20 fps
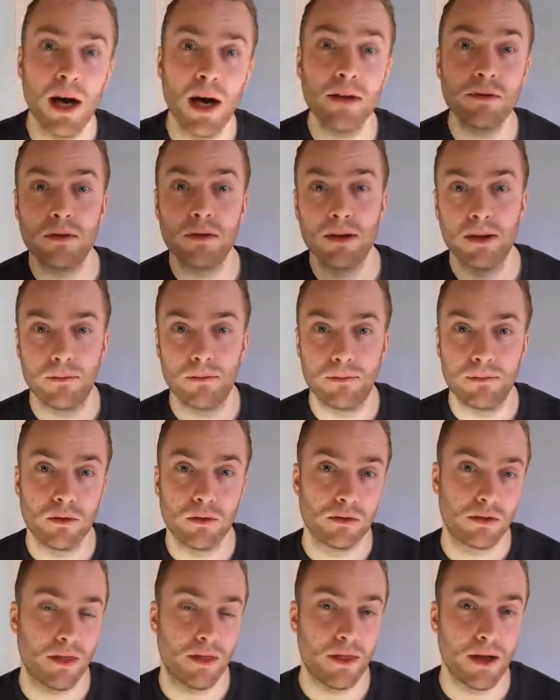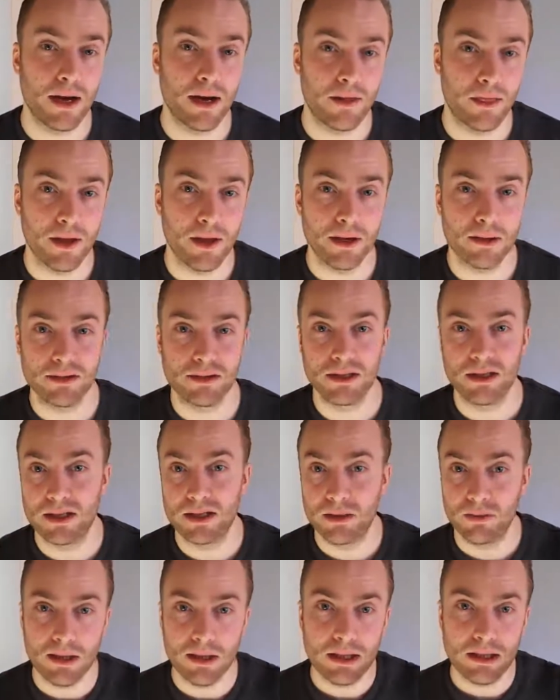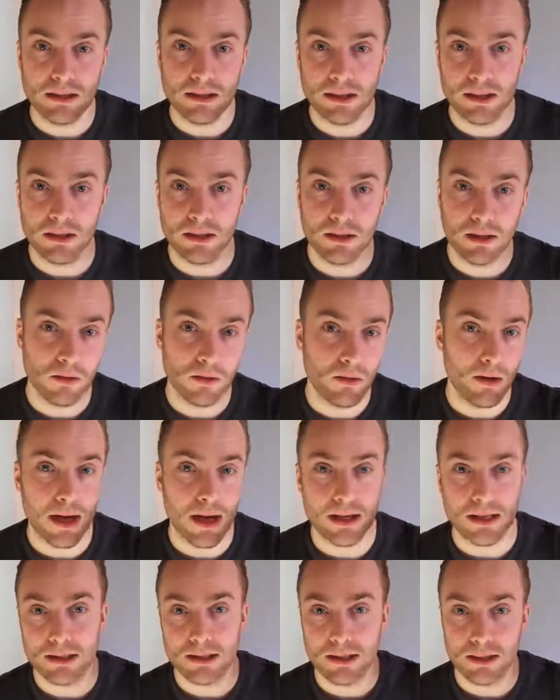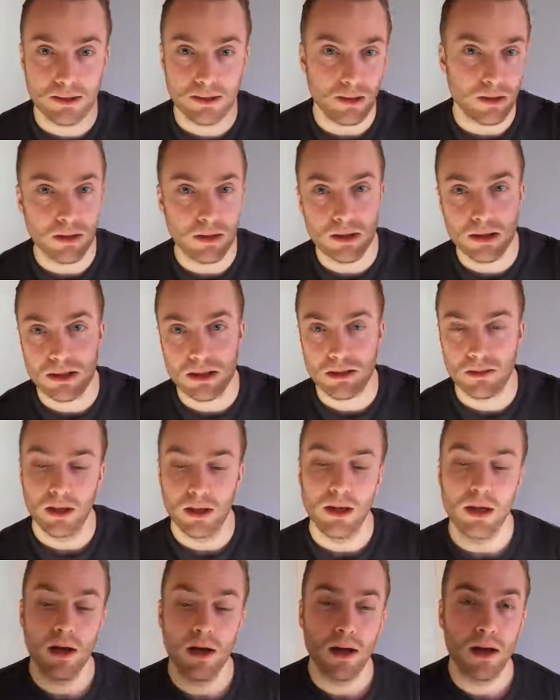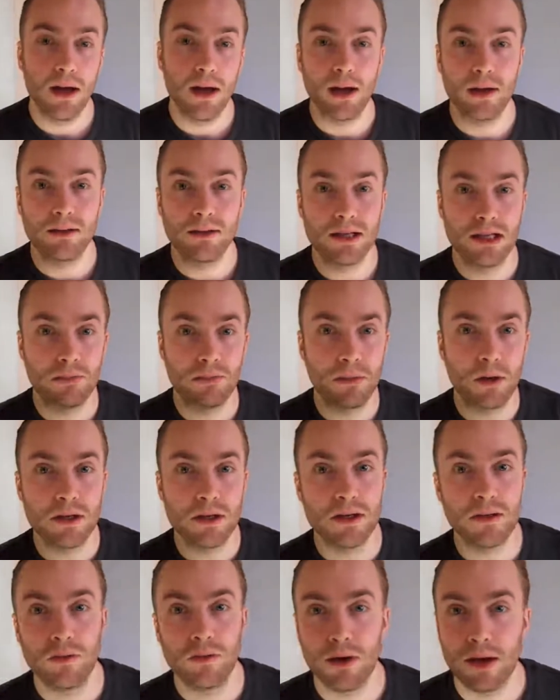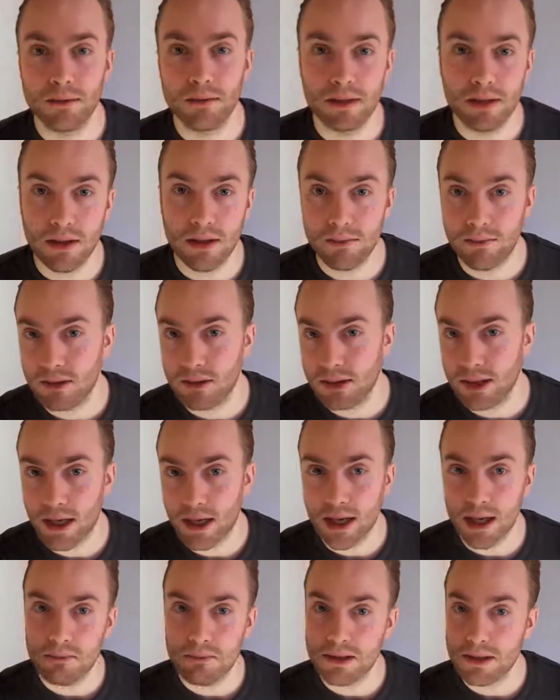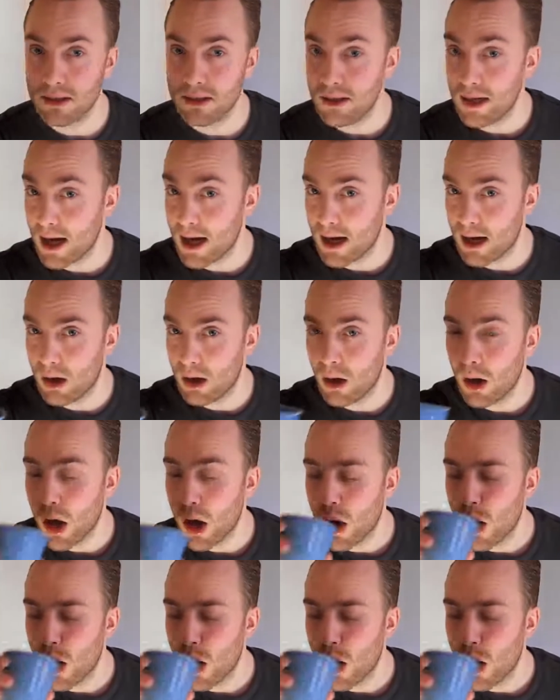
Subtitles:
145,000 sweet US dollars. Dispersed throughout the different games. Now,